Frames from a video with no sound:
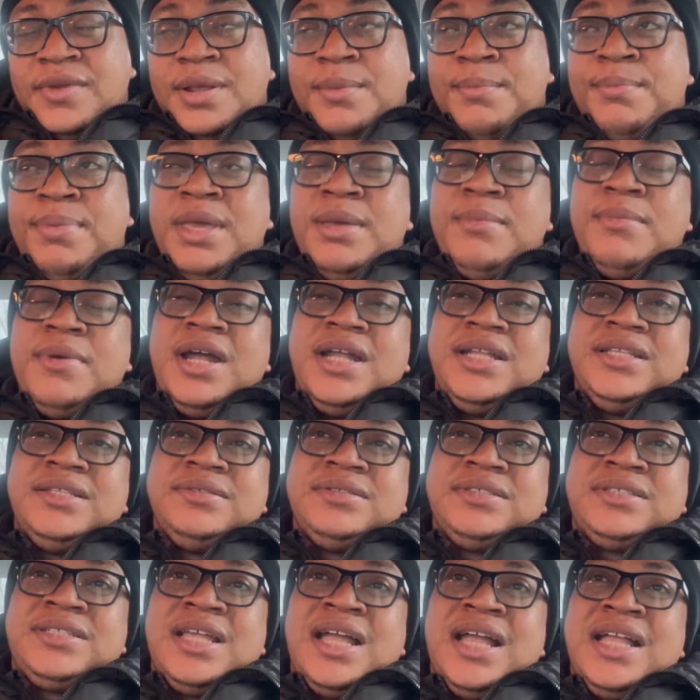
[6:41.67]

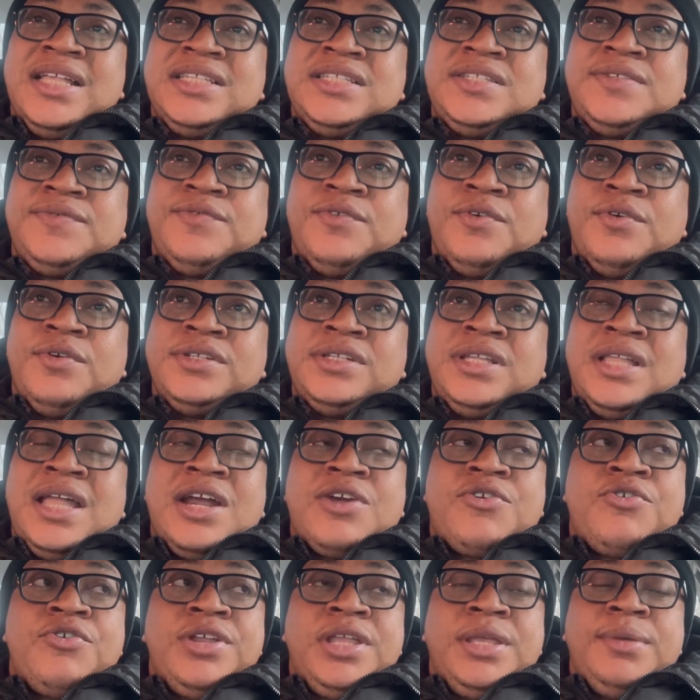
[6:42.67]
P-Man stands for, is an
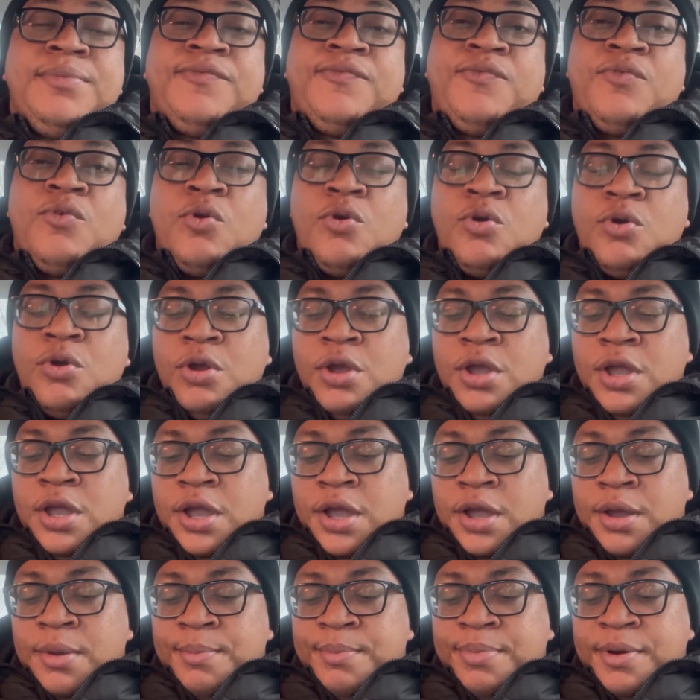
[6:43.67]
acronym for
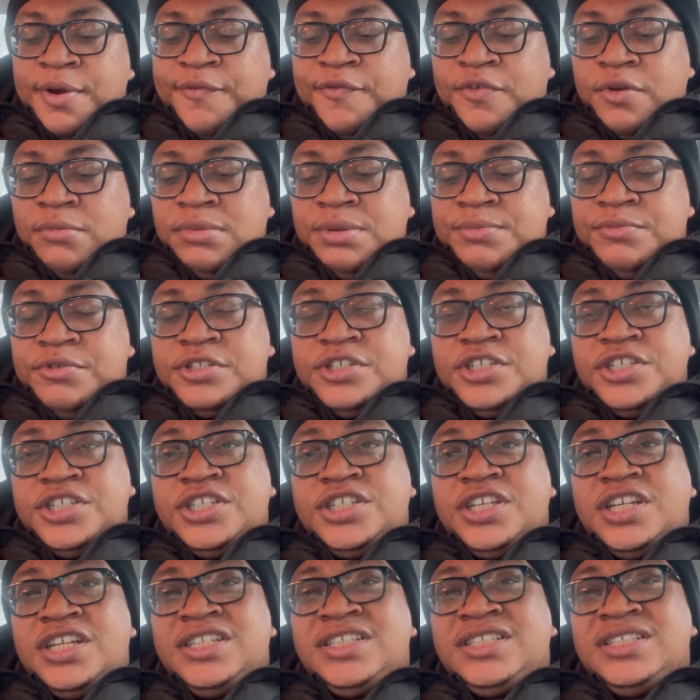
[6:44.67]
Performing
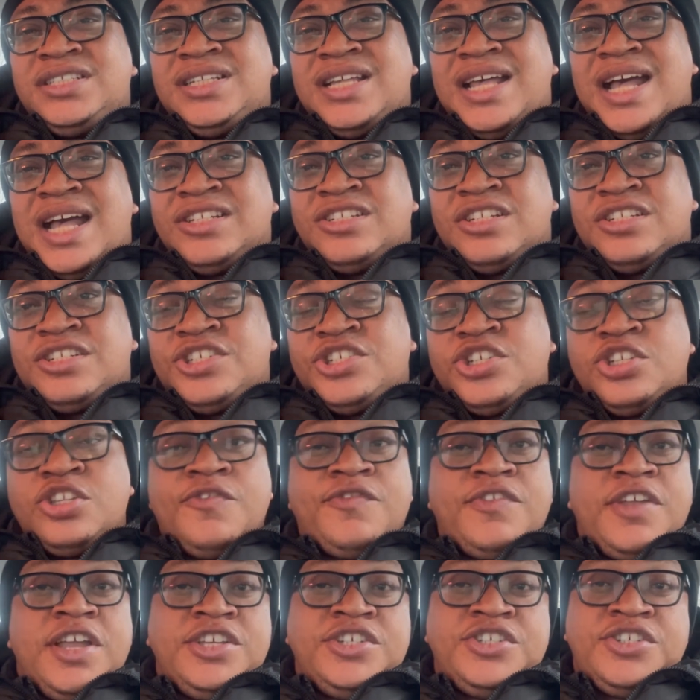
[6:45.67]
Musicians Association
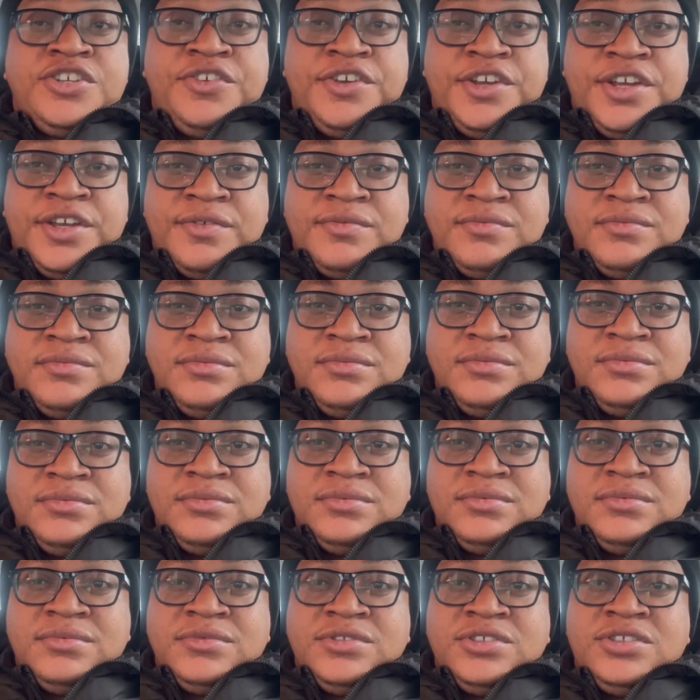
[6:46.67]
of Nigeria.
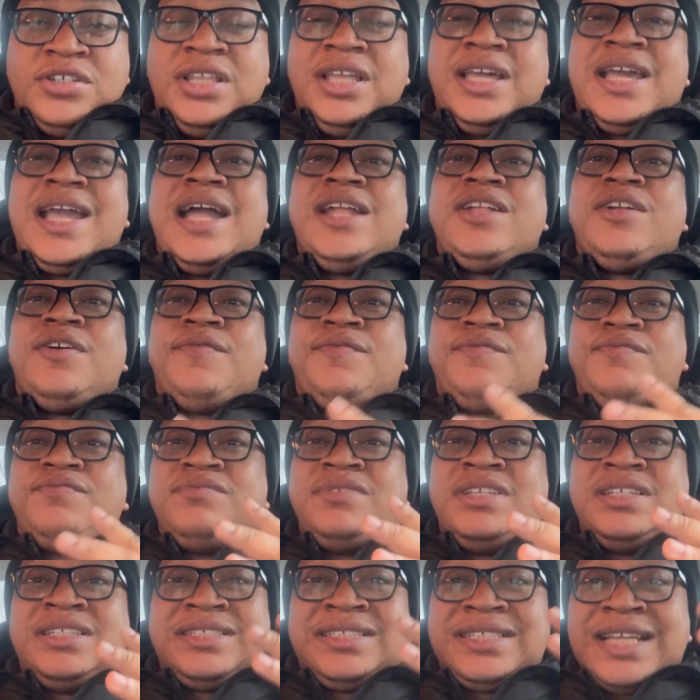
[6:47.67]
So they kind
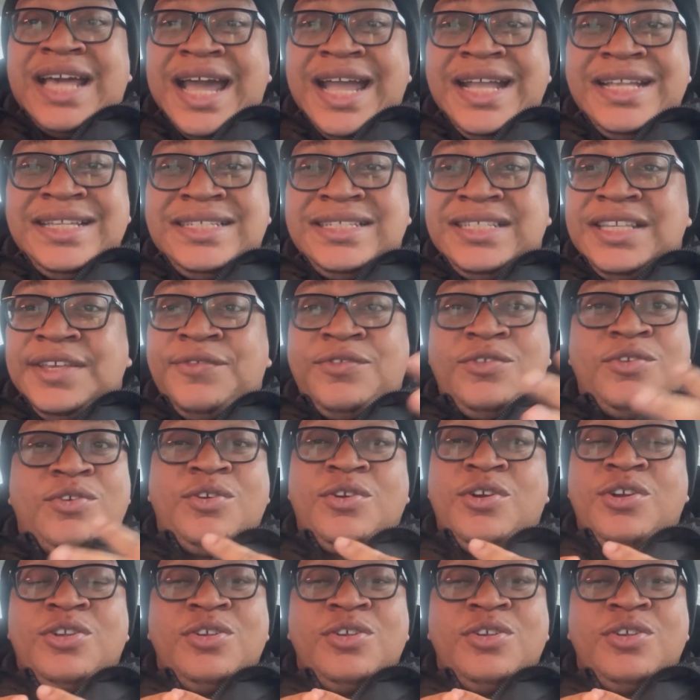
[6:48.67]
of decides if your